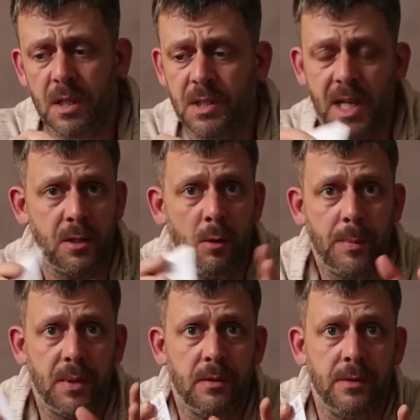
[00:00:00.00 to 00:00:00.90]
setting
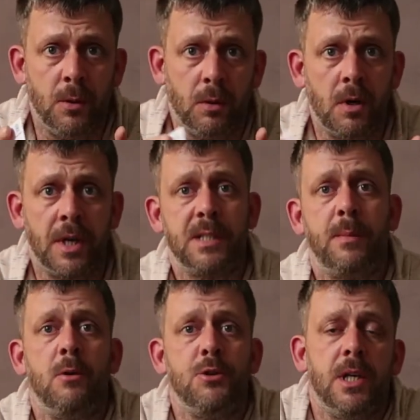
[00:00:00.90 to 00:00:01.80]
up your long
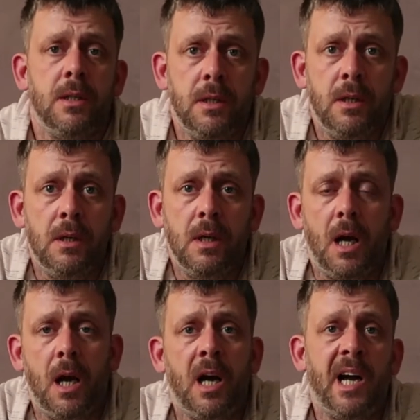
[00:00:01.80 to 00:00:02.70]
exposure,
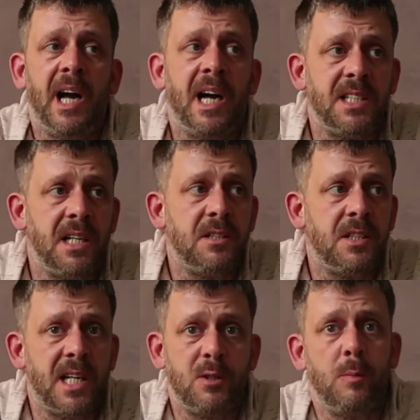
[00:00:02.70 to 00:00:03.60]
I tend to
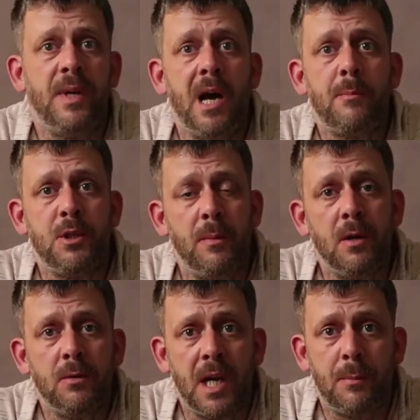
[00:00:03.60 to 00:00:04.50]
set up in aperture
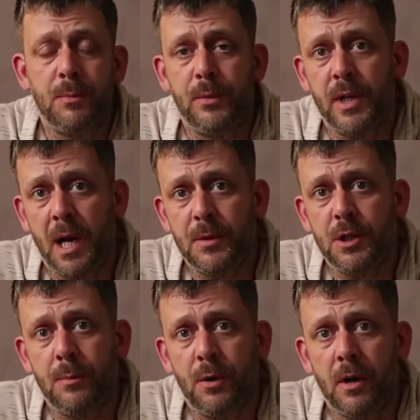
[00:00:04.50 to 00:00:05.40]
mode,
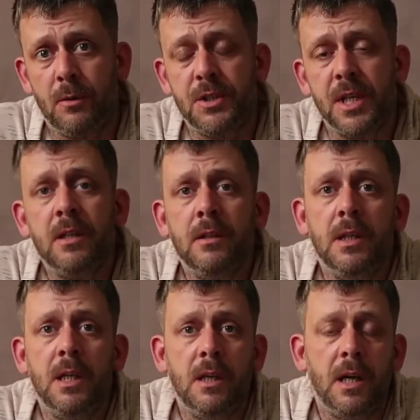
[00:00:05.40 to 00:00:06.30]
aperture priority.
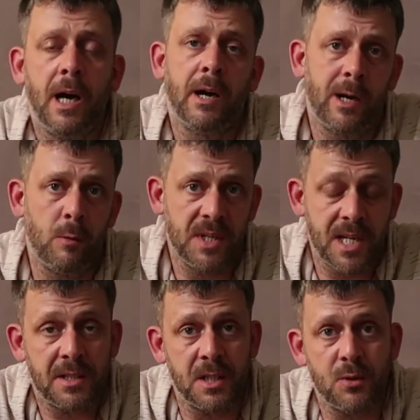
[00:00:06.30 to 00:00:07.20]
I'll get all my
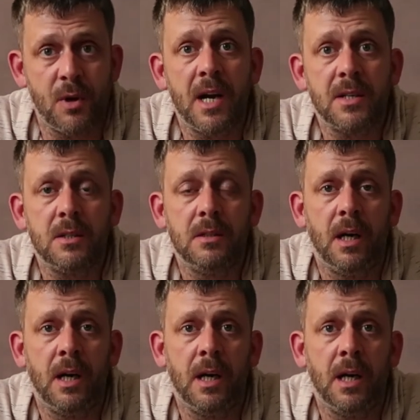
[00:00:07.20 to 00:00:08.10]
settings right.
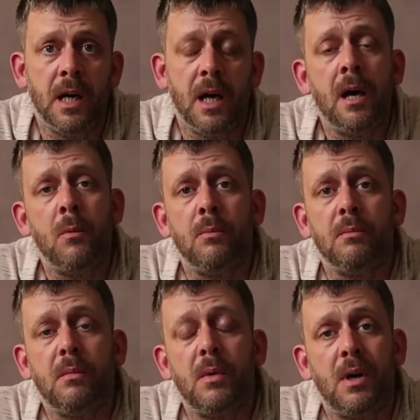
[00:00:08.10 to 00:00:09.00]

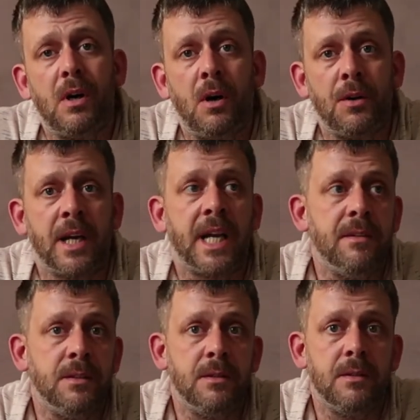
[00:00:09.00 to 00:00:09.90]
On a
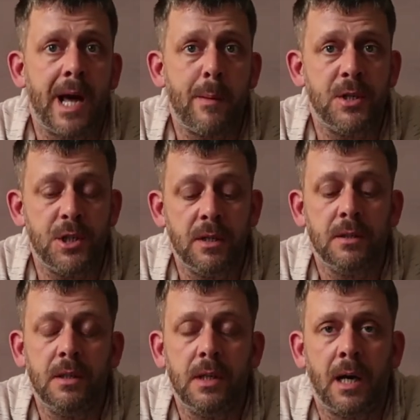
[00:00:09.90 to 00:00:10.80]
given aperture,
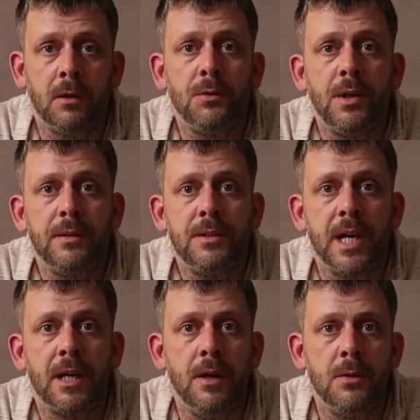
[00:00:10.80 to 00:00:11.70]
I'll
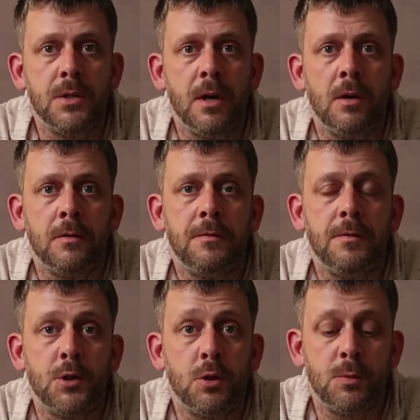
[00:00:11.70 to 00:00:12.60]
take a note of
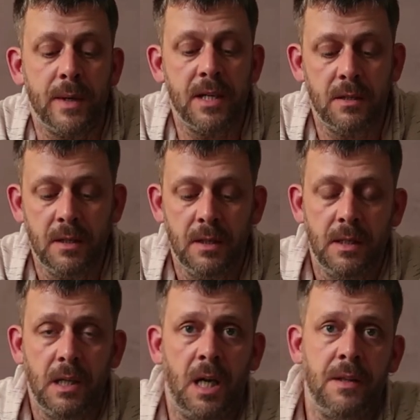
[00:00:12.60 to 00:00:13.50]
the shutter speed,
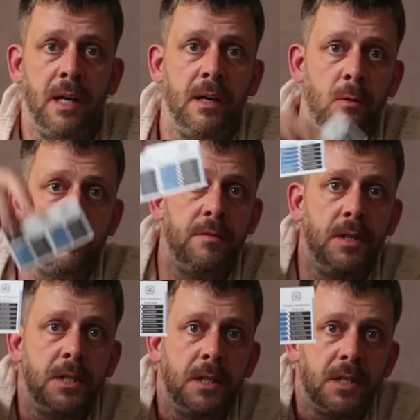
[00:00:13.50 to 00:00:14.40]
and then I'll
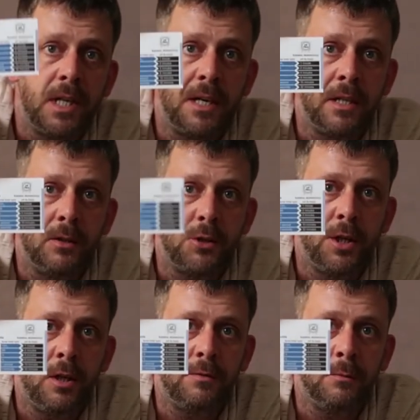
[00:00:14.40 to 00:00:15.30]
refer to this handy little
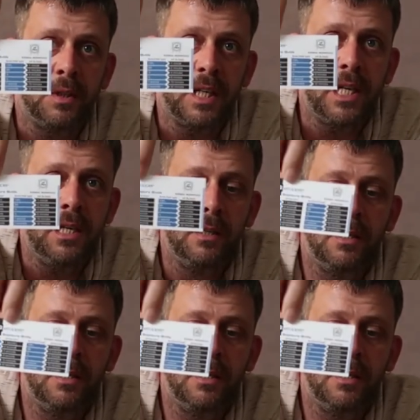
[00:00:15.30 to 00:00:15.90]
chart from Lee,